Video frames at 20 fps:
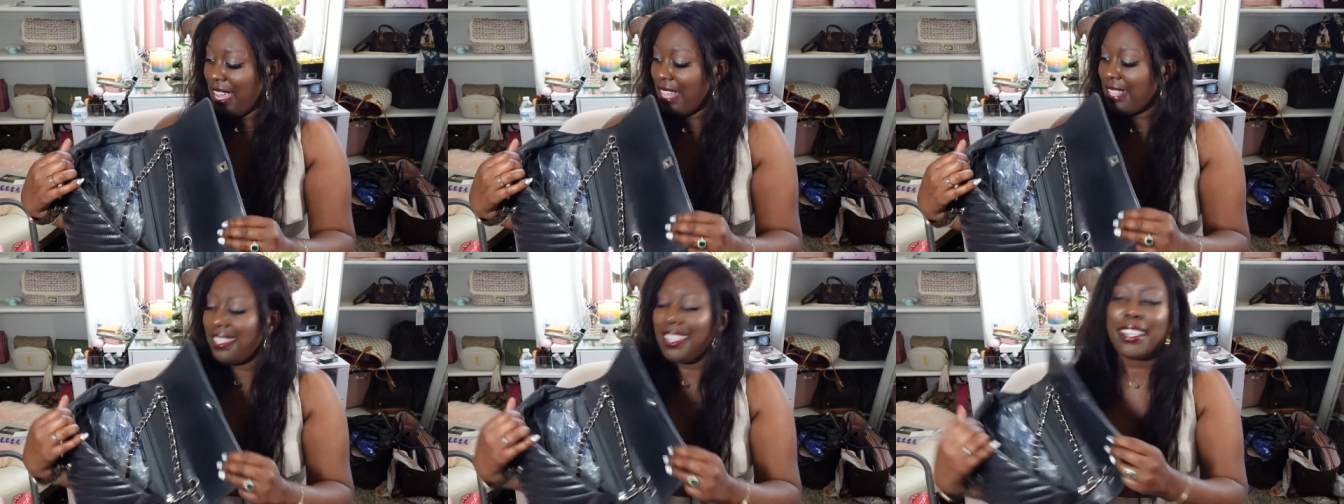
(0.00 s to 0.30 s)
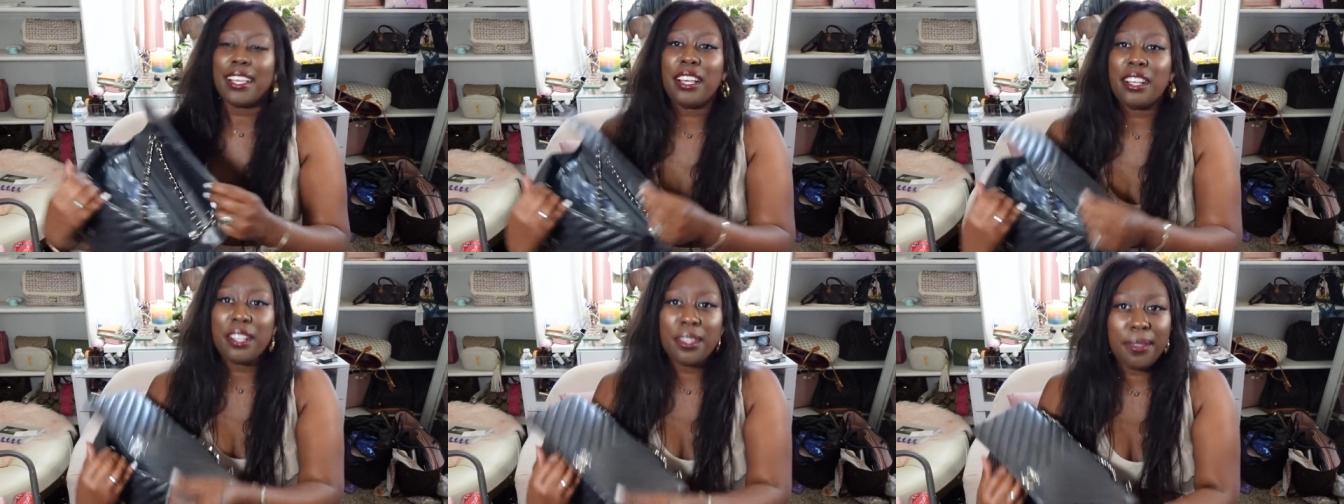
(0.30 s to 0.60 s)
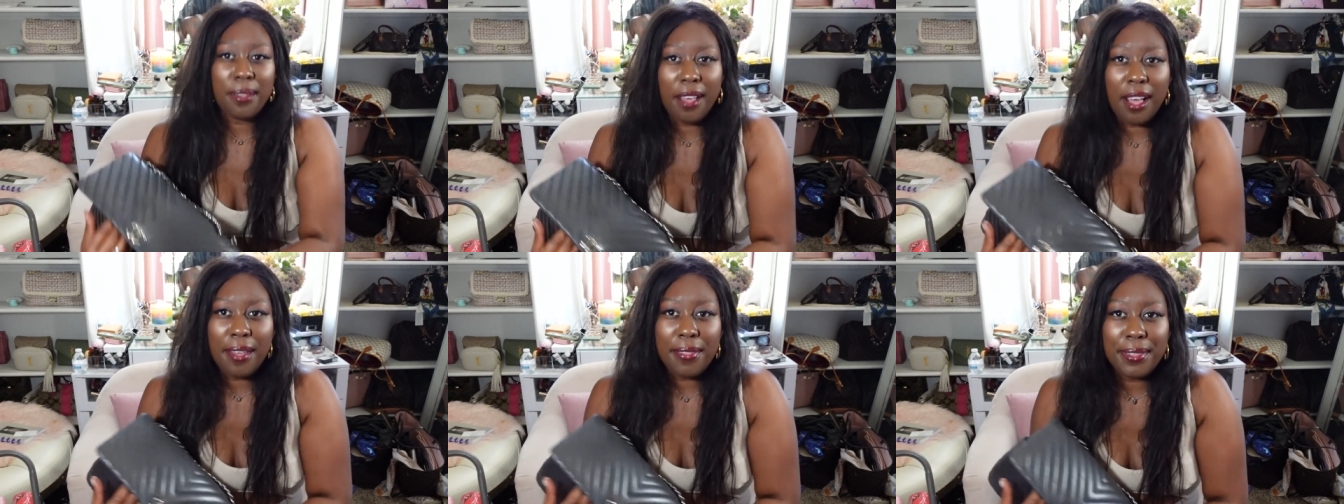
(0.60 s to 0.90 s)
It's like a
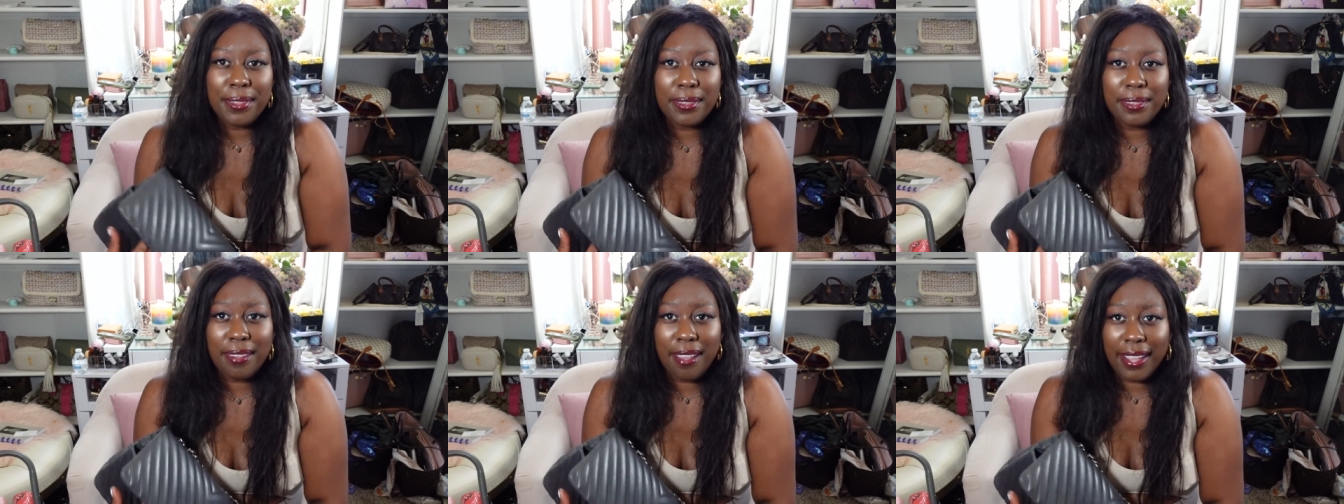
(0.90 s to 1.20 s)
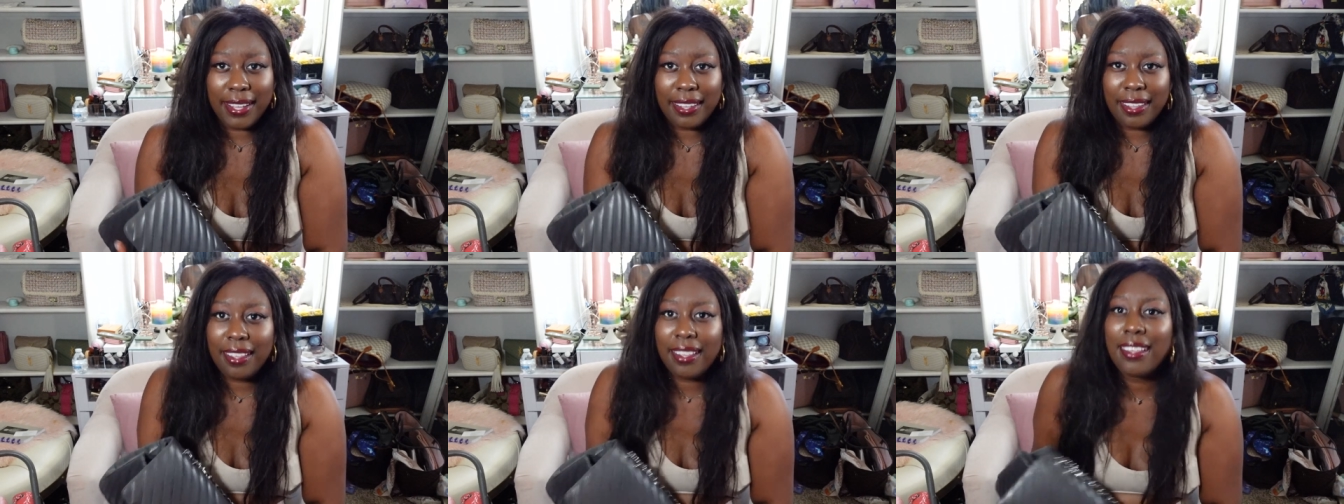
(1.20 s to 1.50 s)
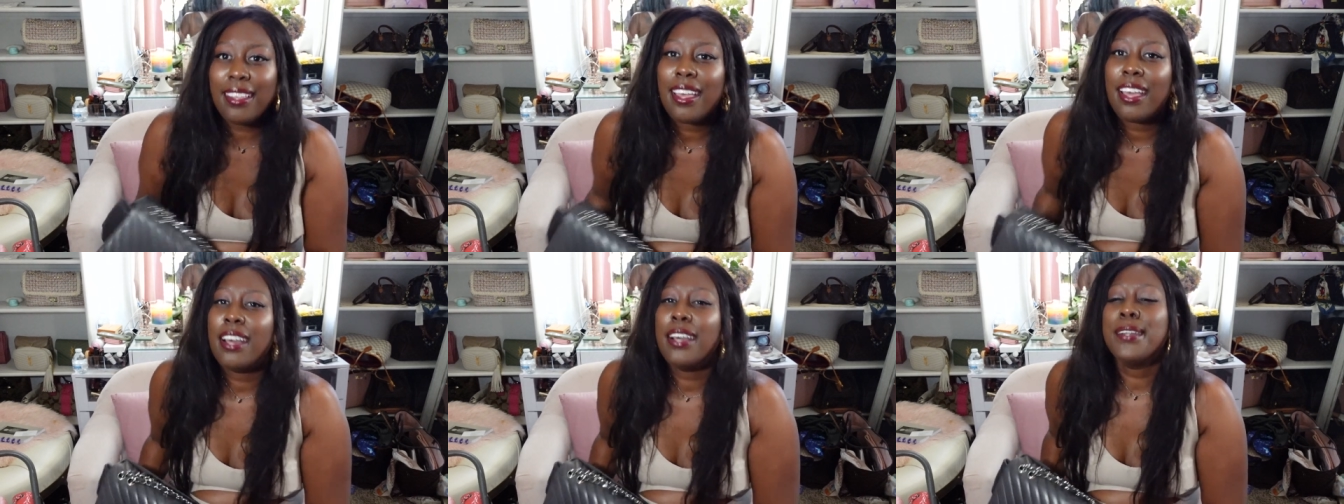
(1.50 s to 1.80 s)
cloth
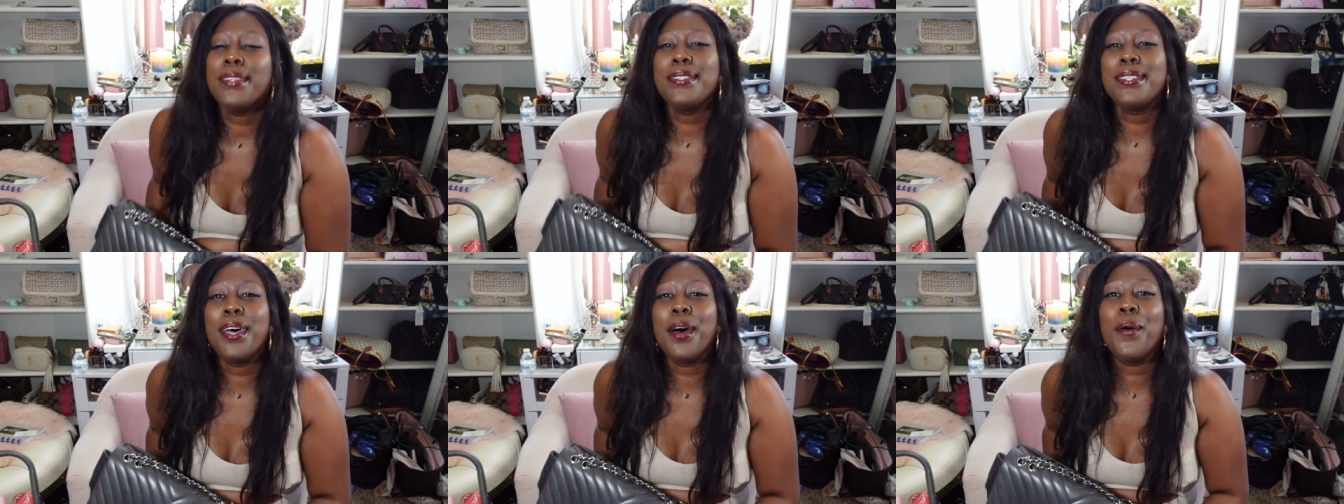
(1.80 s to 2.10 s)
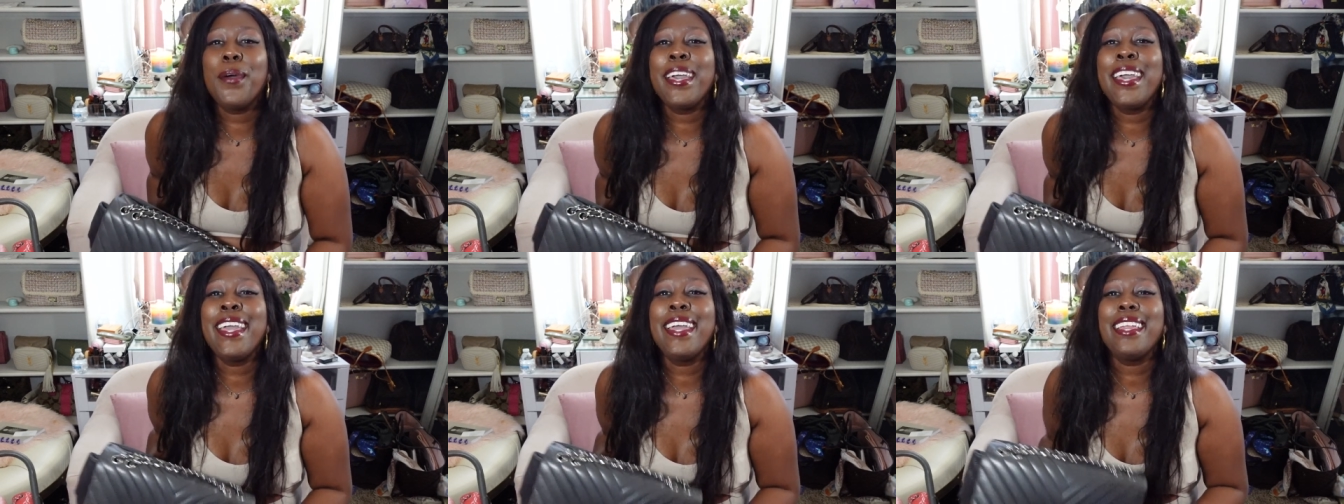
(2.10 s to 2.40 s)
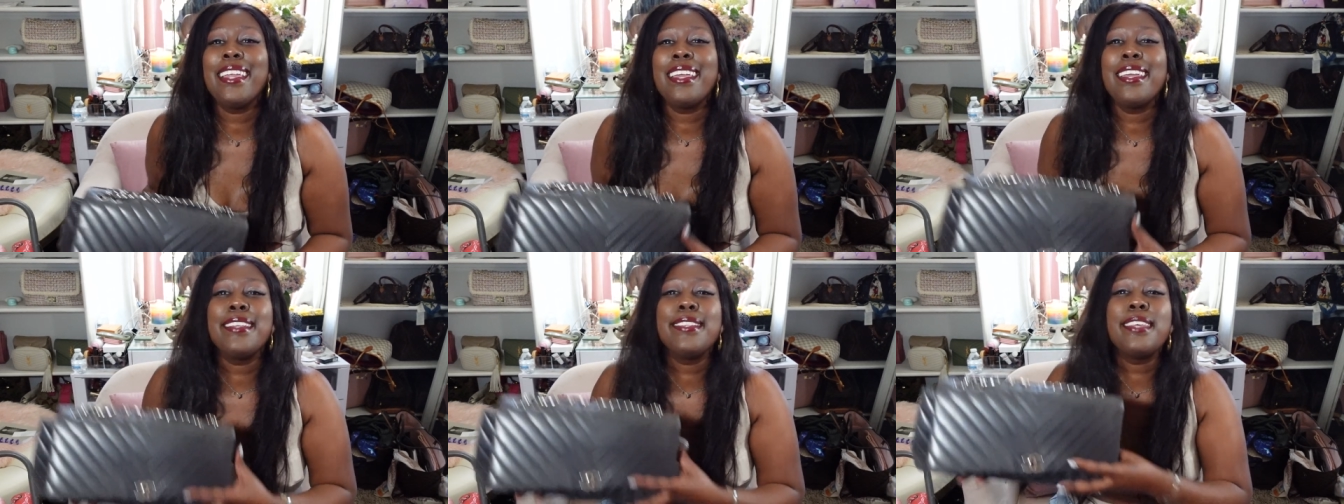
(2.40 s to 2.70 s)
lining. So
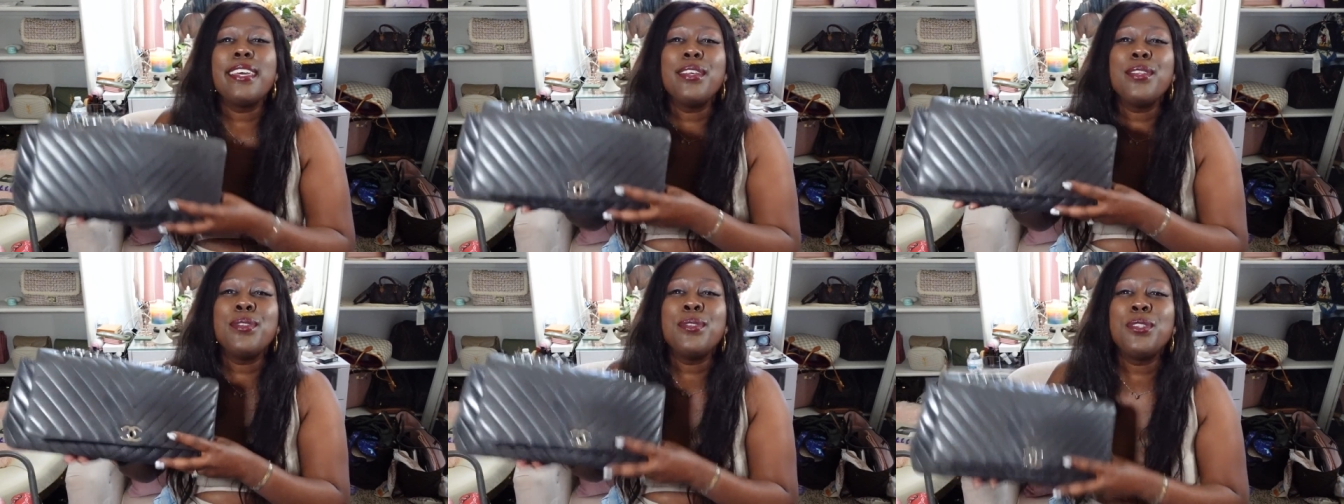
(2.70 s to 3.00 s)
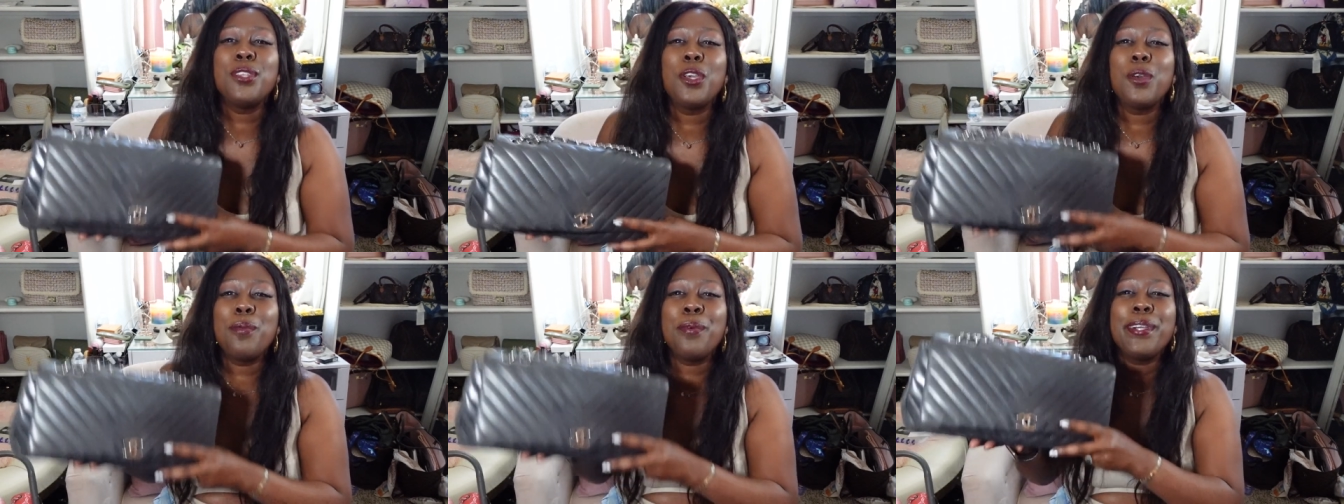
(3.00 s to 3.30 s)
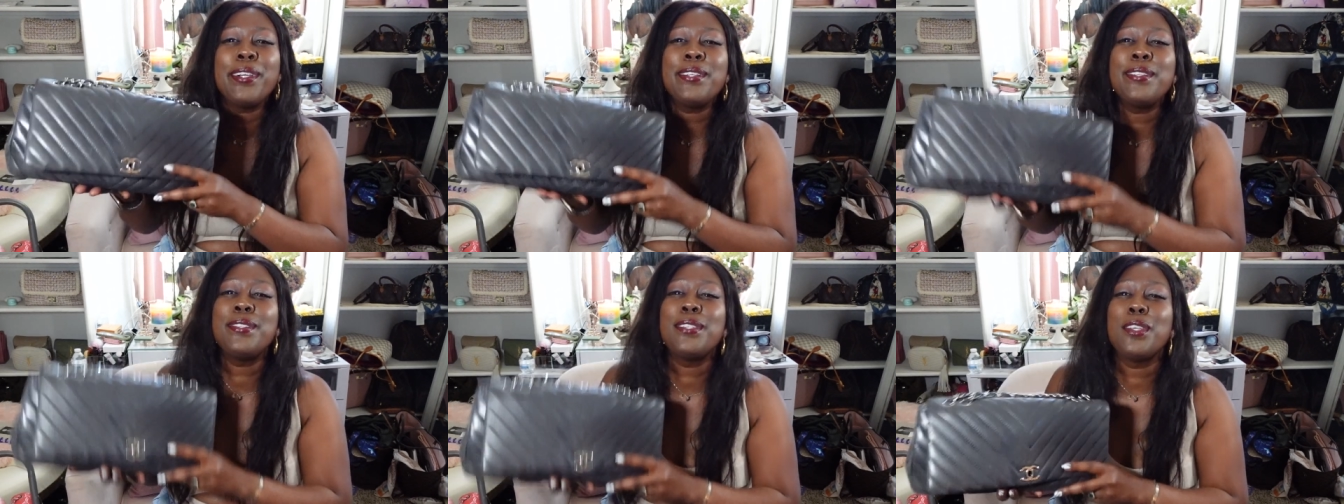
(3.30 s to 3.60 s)
it is
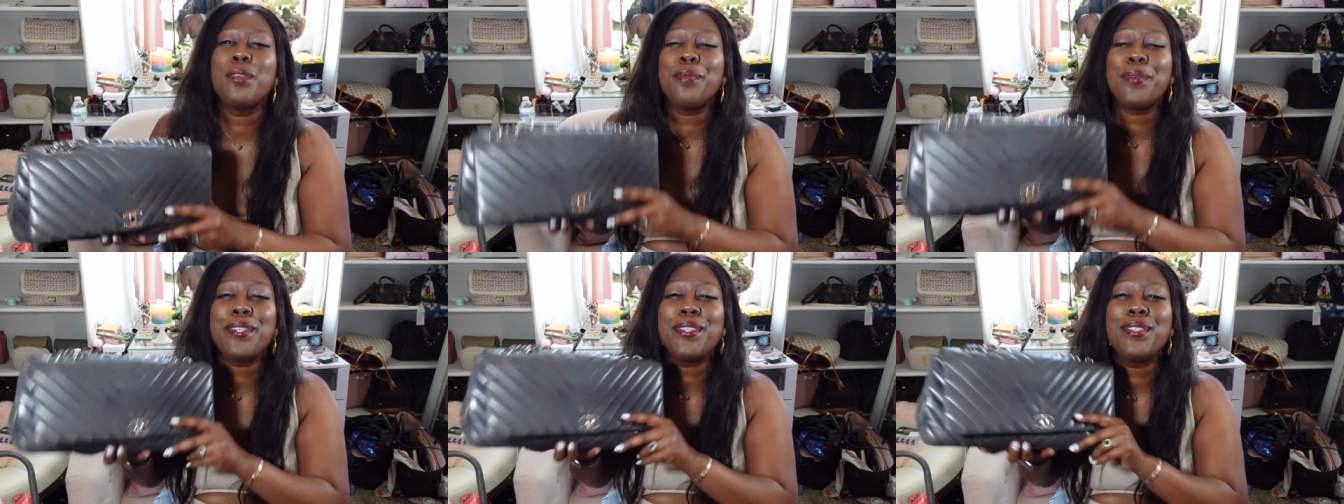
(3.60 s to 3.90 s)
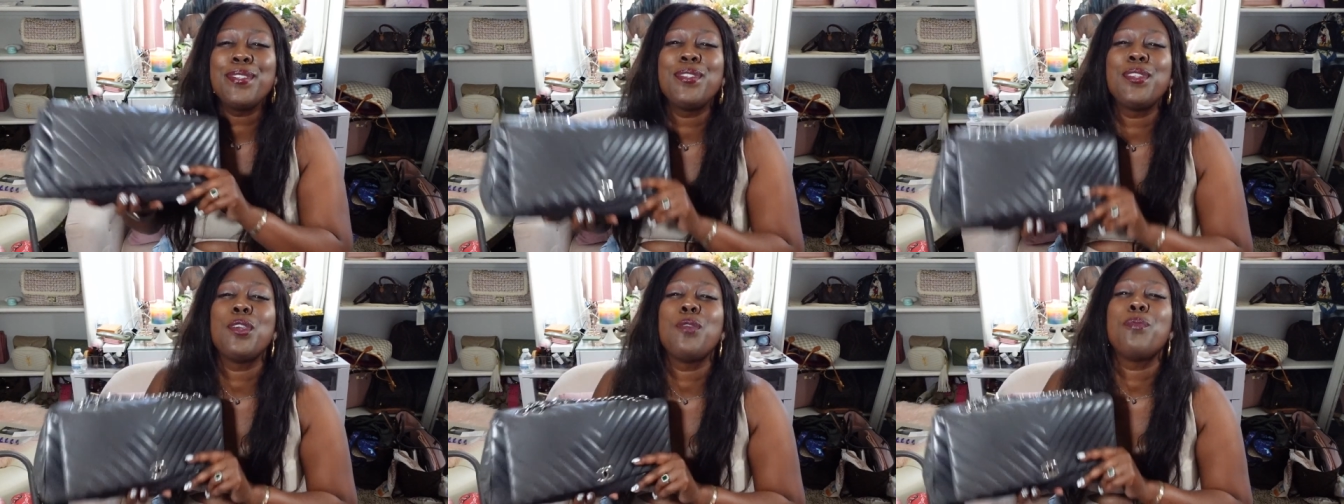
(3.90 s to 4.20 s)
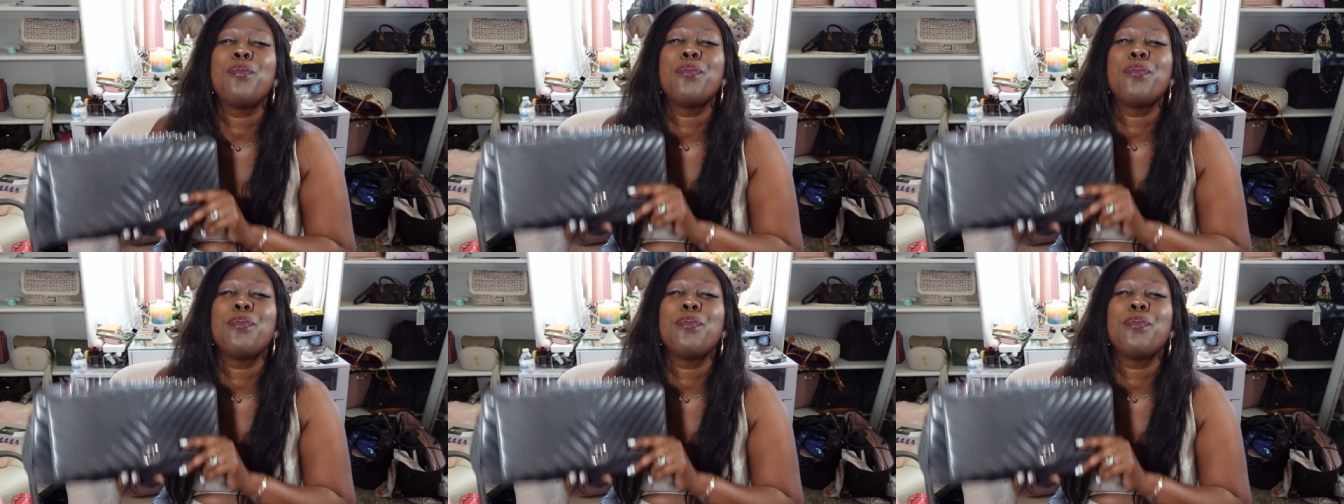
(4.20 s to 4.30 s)
super duper